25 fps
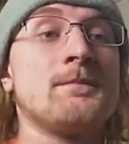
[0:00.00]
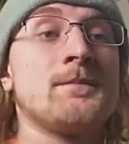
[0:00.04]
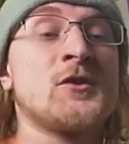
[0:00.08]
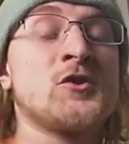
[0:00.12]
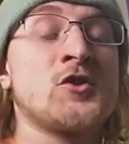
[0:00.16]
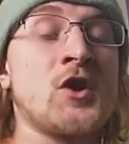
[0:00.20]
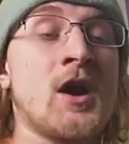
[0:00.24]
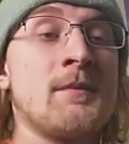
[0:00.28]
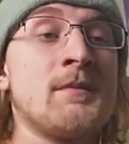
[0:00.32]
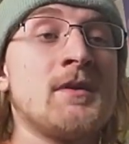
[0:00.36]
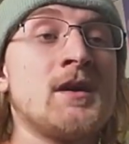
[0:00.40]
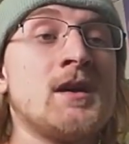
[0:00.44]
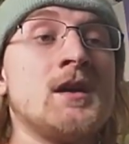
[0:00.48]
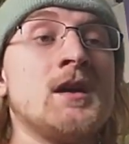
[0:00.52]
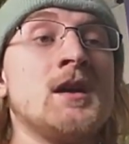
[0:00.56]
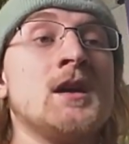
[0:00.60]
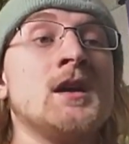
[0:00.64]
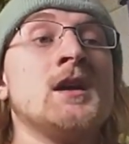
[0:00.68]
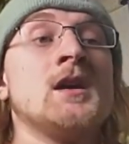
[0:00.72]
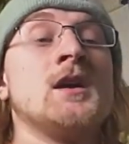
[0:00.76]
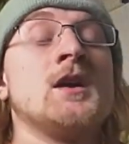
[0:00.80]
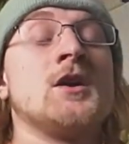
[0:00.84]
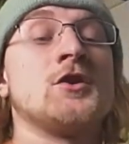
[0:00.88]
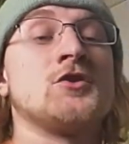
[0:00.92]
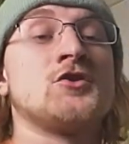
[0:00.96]
trauma
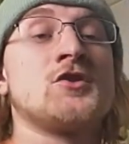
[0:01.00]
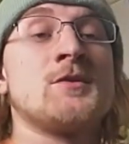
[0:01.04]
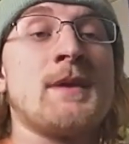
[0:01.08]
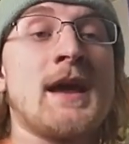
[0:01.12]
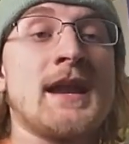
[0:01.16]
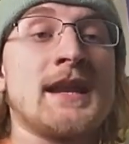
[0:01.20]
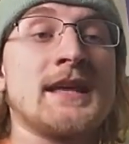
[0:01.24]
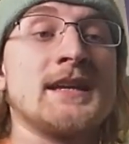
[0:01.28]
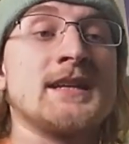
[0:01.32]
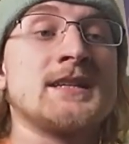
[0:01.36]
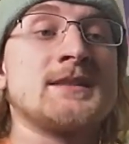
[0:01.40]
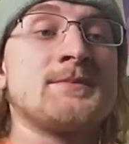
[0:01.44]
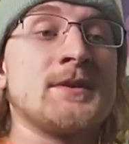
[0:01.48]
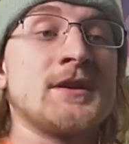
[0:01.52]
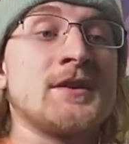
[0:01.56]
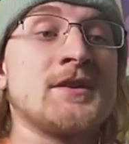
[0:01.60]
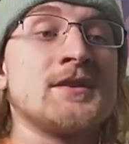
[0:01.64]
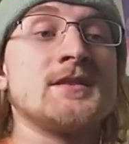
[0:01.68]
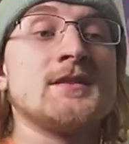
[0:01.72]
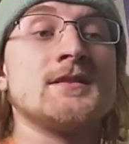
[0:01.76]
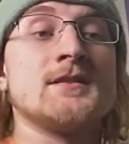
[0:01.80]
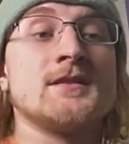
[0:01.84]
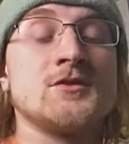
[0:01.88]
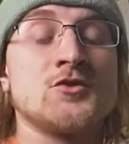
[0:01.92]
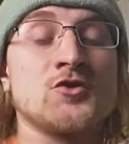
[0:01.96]
or traumatic
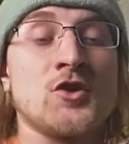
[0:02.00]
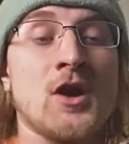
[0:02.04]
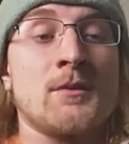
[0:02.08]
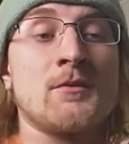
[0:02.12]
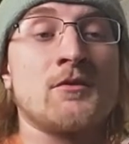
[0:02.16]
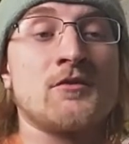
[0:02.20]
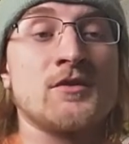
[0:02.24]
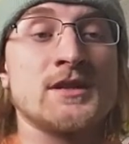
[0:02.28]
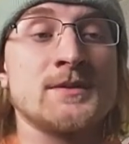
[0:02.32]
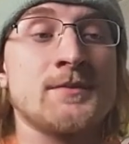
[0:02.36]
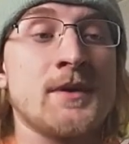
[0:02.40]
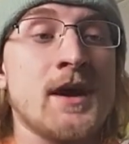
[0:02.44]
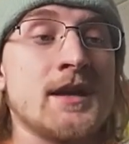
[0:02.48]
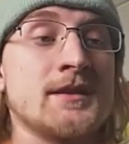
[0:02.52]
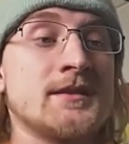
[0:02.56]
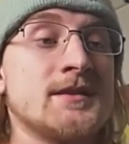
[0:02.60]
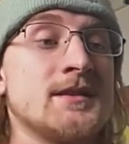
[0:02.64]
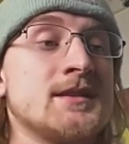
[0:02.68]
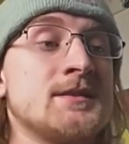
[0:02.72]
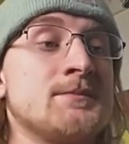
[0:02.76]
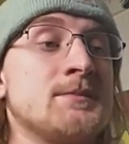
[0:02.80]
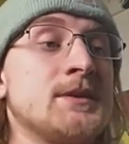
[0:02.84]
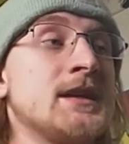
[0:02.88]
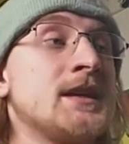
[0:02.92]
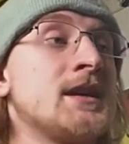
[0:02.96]
experiences and trauma
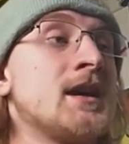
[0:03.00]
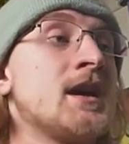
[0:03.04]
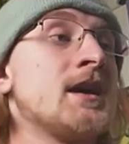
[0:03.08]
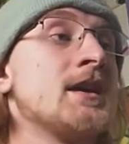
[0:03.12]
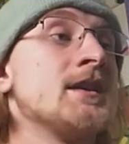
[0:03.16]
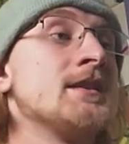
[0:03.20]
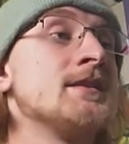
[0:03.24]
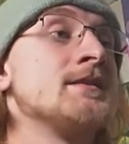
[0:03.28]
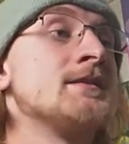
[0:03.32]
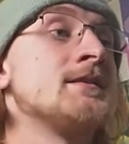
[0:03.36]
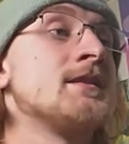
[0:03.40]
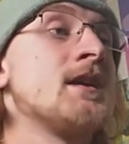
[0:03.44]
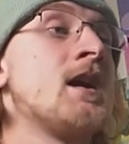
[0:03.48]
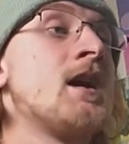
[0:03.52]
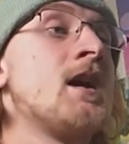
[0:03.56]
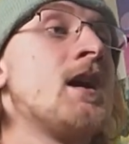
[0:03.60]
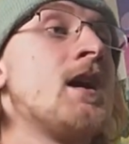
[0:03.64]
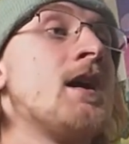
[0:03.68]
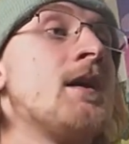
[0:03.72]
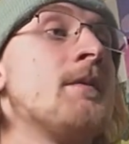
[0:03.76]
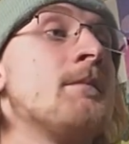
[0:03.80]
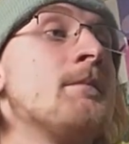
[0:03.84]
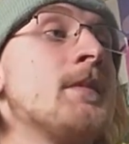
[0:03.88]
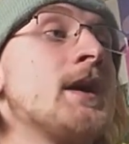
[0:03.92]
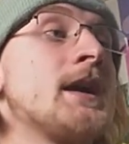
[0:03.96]
responses because
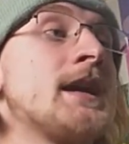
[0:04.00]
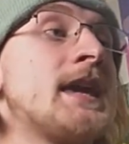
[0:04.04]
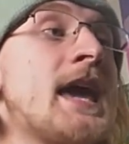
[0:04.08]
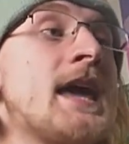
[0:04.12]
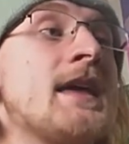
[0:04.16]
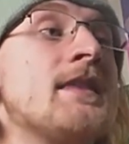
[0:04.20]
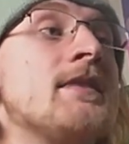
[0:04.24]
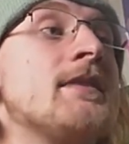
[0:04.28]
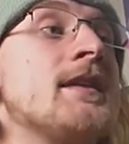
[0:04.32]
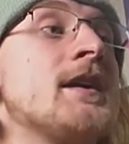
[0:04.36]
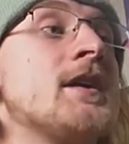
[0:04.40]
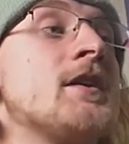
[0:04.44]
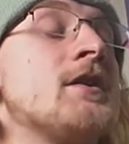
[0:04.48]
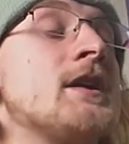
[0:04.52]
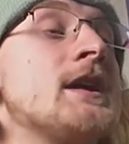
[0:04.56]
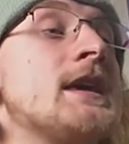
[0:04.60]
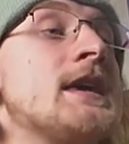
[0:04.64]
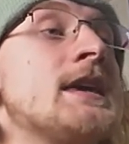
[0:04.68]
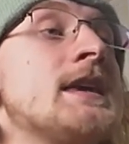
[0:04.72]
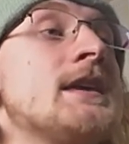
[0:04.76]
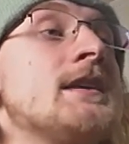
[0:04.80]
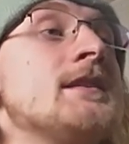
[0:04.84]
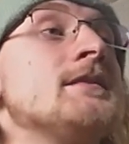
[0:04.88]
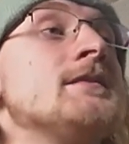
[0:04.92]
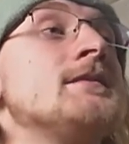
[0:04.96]
again, there
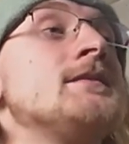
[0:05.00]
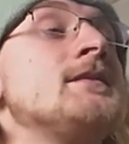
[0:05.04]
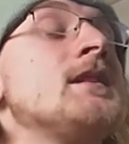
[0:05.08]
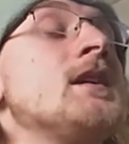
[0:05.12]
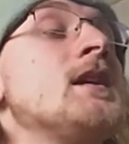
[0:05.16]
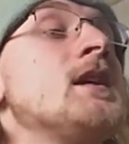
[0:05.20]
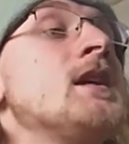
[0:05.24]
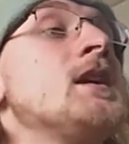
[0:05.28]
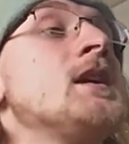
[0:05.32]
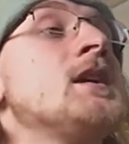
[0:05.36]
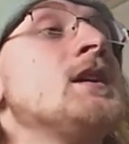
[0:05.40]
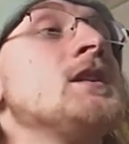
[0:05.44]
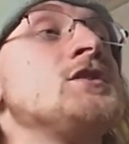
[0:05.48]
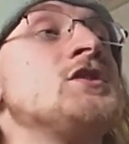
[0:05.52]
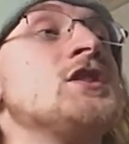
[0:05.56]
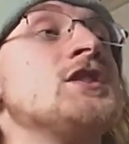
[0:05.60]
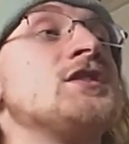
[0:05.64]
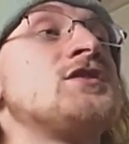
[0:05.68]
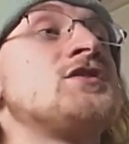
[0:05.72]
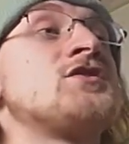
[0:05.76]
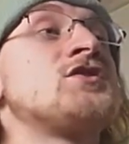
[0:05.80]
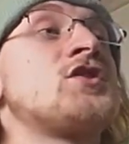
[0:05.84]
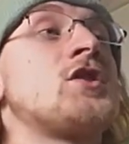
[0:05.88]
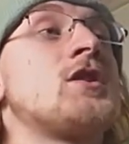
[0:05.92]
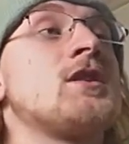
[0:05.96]
is
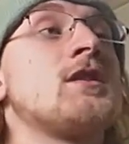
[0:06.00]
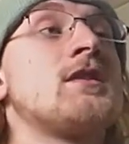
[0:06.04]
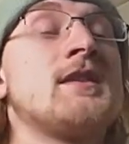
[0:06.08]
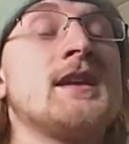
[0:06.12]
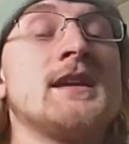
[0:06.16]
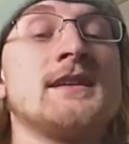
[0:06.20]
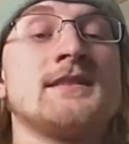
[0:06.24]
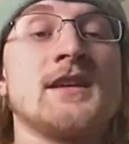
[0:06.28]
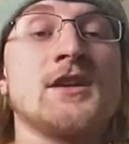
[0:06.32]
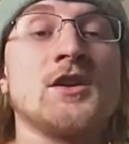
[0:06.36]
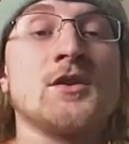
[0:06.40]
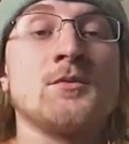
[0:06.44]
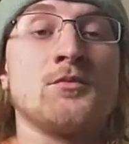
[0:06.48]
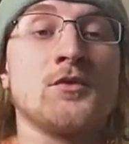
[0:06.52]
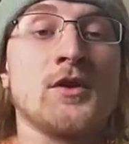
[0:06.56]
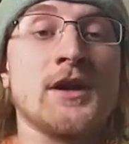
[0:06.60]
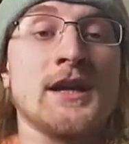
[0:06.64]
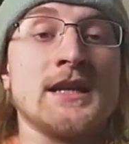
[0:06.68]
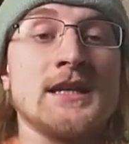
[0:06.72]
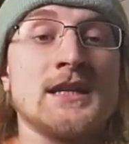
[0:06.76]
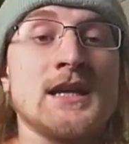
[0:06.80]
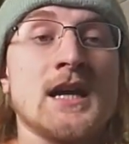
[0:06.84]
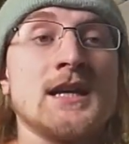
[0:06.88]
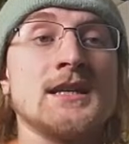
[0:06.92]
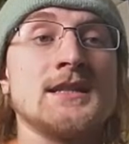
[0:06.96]
just certain things that your
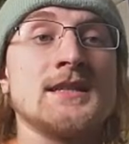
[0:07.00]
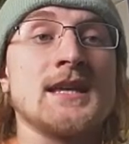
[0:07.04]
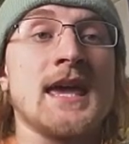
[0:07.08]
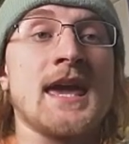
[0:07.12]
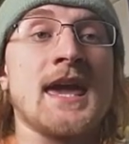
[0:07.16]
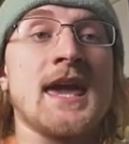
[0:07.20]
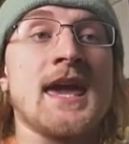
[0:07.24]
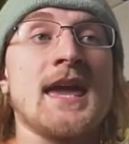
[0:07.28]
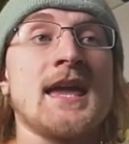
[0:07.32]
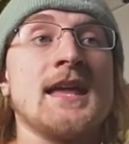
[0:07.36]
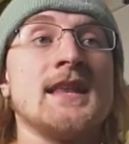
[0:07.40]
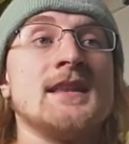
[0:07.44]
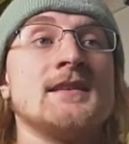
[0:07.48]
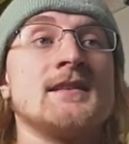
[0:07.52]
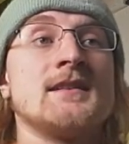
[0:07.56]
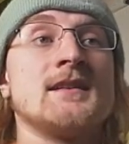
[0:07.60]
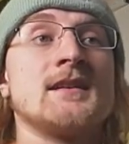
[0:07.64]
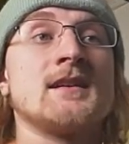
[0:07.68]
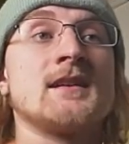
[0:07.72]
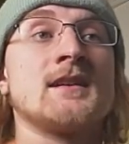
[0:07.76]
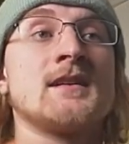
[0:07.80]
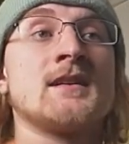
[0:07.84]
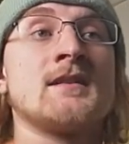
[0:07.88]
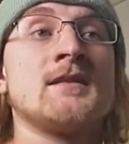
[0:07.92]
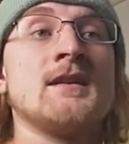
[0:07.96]
brain does, and
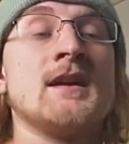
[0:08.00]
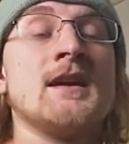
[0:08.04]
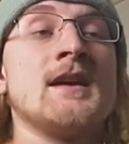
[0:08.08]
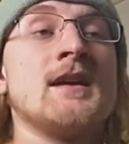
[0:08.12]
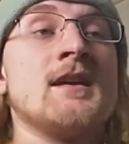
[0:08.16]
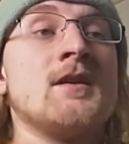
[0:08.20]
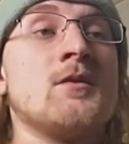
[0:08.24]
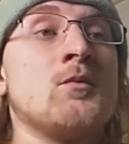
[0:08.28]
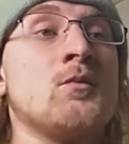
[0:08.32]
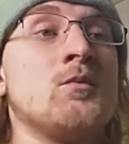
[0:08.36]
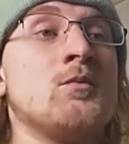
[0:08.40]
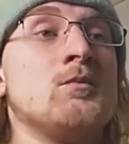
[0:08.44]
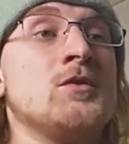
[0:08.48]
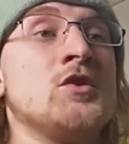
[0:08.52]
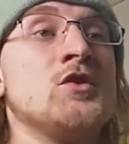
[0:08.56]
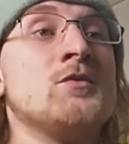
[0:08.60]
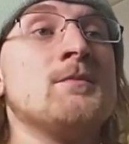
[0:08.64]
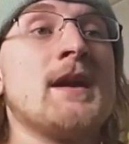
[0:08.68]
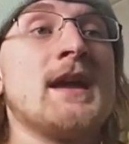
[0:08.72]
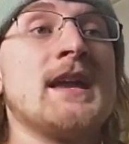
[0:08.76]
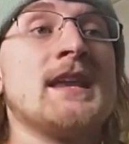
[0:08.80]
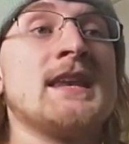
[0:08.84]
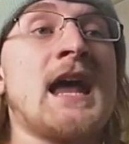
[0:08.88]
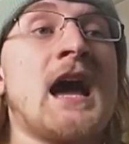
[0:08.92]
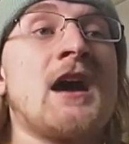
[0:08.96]
you
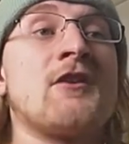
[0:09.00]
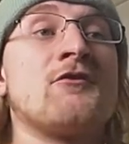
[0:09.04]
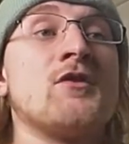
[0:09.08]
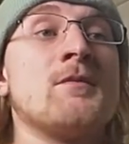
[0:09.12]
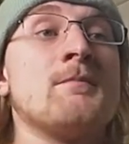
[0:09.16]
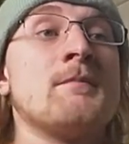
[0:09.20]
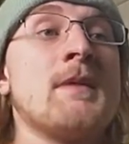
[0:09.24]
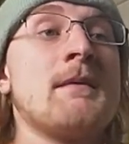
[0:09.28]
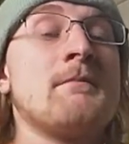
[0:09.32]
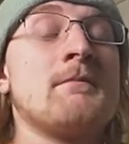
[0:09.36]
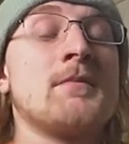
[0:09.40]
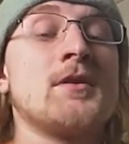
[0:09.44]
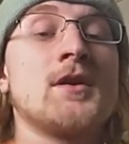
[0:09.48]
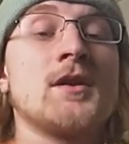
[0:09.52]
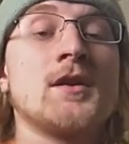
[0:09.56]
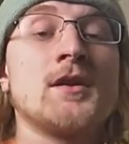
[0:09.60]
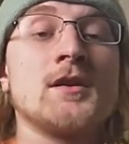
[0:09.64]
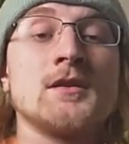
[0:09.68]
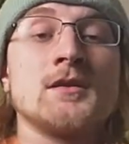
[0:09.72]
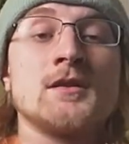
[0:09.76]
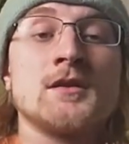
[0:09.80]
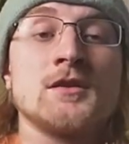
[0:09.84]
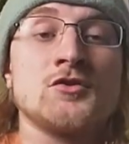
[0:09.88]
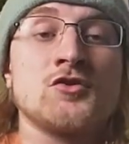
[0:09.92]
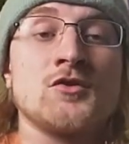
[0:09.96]
may not
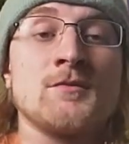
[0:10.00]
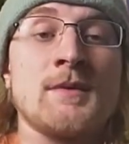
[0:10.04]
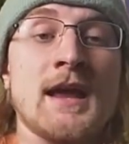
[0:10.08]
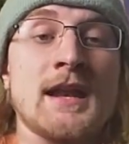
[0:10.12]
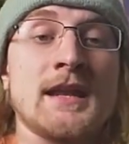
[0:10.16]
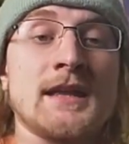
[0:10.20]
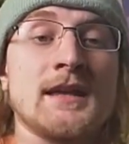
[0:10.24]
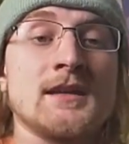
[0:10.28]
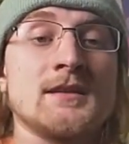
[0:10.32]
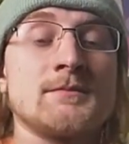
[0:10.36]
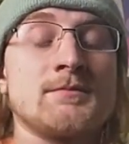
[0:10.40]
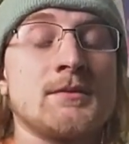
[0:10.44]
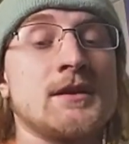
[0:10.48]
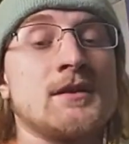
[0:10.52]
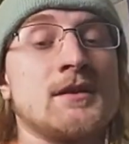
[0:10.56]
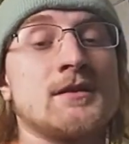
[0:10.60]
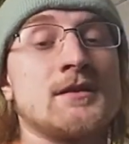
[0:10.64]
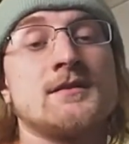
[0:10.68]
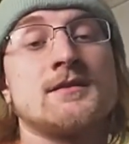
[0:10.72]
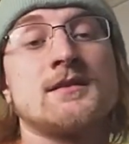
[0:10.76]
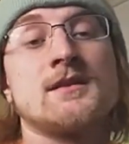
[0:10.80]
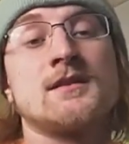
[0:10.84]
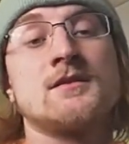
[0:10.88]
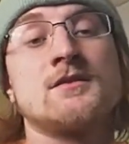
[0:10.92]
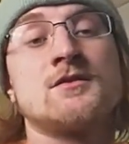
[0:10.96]
remember the traumatic
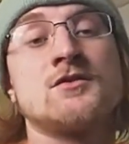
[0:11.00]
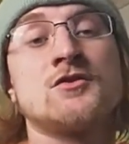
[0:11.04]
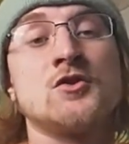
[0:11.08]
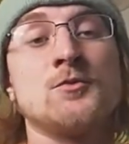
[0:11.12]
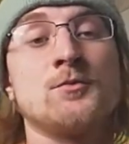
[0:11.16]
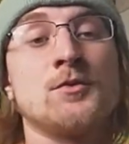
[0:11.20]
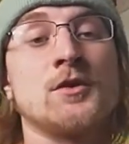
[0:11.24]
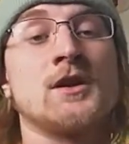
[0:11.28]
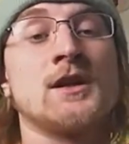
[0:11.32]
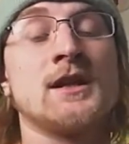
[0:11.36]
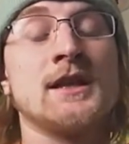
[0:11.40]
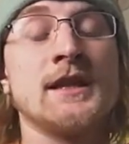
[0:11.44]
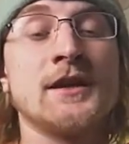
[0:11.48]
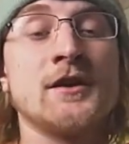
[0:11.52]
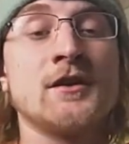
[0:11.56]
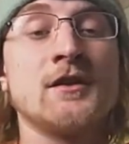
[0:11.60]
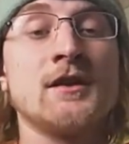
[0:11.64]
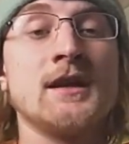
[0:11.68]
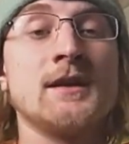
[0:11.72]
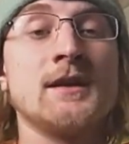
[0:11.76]
experiences super clearly